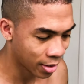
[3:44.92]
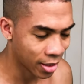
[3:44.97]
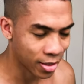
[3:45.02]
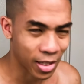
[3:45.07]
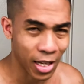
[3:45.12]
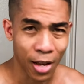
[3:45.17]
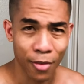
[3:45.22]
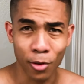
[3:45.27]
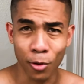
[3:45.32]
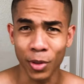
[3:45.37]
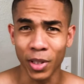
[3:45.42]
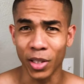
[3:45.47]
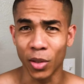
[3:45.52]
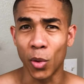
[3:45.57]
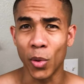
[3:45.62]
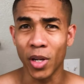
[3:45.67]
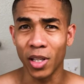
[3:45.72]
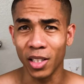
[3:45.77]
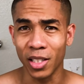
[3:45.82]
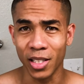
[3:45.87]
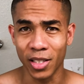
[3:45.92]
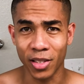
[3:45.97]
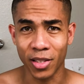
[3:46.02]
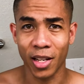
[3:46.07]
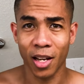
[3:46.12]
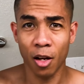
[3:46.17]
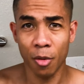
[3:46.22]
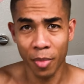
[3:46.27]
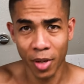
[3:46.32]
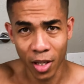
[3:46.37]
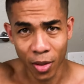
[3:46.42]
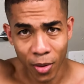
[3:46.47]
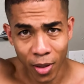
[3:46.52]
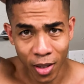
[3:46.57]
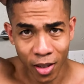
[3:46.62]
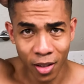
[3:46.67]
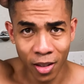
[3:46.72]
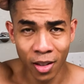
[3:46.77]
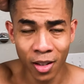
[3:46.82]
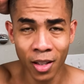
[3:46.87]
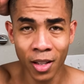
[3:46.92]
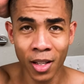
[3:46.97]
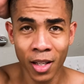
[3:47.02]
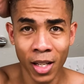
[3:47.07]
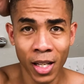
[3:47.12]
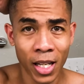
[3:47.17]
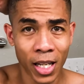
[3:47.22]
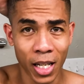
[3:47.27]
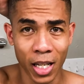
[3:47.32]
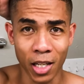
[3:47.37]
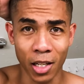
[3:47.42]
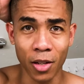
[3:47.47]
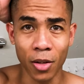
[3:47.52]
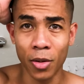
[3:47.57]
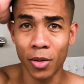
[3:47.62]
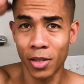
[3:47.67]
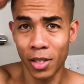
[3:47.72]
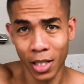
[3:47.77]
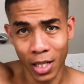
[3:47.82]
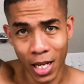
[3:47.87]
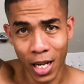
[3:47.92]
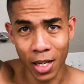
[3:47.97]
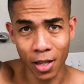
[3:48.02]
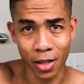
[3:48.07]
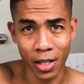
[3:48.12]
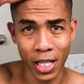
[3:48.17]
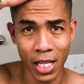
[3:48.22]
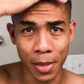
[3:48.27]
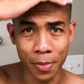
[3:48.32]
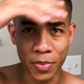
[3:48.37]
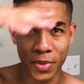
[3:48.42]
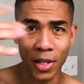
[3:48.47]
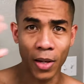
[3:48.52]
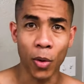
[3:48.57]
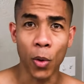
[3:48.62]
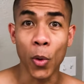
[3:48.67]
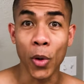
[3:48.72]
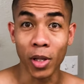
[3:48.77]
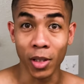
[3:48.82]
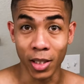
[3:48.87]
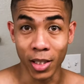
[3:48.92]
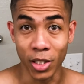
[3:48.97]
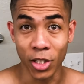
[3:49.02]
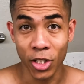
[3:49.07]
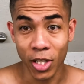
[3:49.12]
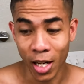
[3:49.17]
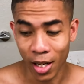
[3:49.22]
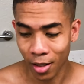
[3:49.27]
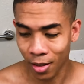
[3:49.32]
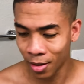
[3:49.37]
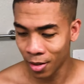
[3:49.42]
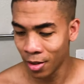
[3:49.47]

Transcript: because I have a really oily scalp anyway and I noticed it kind of keeps the oil in check.